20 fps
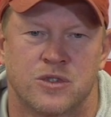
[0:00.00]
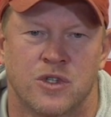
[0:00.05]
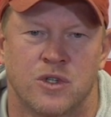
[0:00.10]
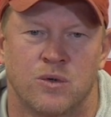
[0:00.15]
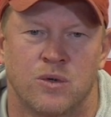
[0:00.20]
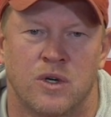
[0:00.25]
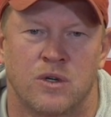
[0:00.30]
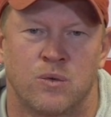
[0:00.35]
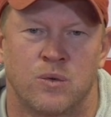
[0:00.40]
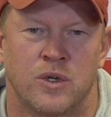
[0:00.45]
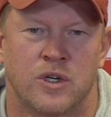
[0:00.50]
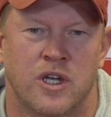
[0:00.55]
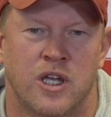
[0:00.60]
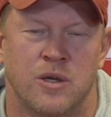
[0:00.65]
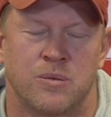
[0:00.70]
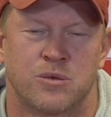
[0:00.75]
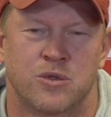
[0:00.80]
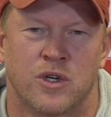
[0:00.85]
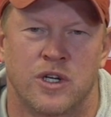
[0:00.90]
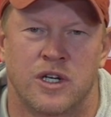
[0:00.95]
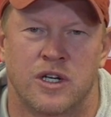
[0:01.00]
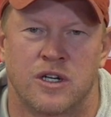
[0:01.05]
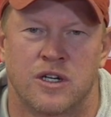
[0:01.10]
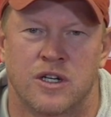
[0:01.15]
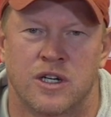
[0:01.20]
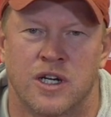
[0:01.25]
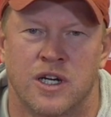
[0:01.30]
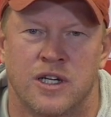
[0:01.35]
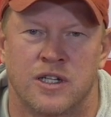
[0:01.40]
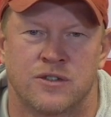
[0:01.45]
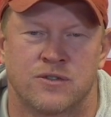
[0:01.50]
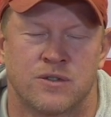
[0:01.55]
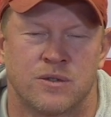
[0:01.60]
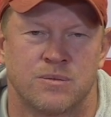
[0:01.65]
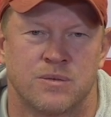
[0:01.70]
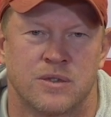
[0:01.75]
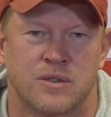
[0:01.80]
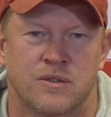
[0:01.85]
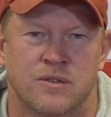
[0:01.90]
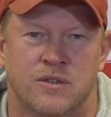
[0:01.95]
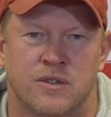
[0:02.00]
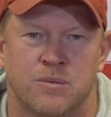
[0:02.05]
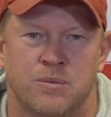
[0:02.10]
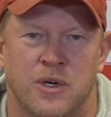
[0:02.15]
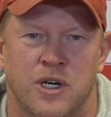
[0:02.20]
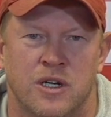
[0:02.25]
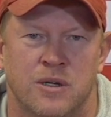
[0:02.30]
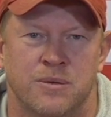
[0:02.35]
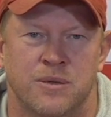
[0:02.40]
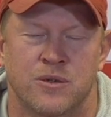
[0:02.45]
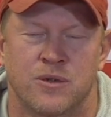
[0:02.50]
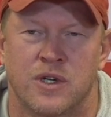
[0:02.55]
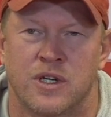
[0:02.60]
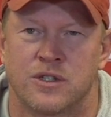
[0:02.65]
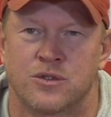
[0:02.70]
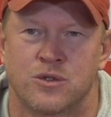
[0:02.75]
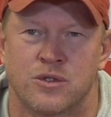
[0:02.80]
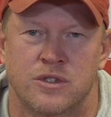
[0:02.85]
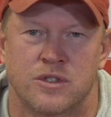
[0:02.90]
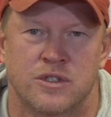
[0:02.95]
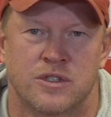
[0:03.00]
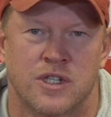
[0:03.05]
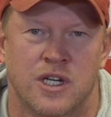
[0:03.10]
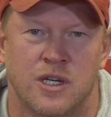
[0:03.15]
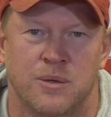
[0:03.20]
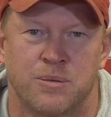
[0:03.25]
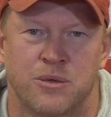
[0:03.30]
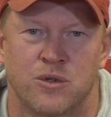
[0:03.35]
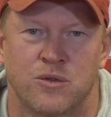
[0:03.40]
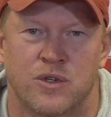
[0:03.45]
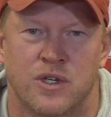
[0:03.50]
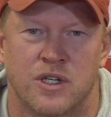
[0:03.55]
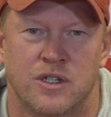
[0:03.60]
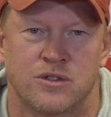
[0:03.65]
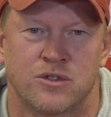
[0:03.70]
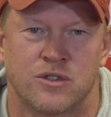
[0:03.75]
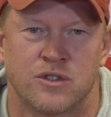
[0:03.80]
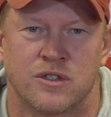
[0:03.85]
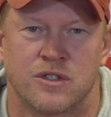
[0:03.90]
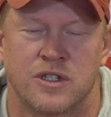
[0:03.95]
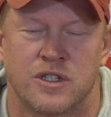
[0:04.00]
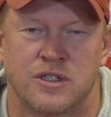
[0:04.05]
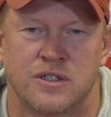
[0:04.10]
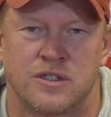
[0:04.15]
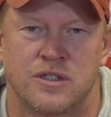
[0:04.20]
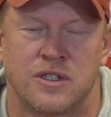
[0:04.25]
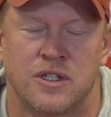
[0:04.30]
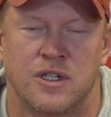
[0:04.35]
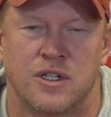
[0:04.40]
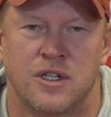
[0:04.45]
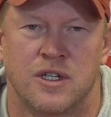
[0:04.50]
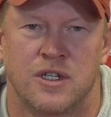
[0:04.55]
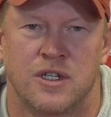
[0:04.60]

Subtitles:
So we'll keep training our guys from the bottom of the roster to the top of the roster. And,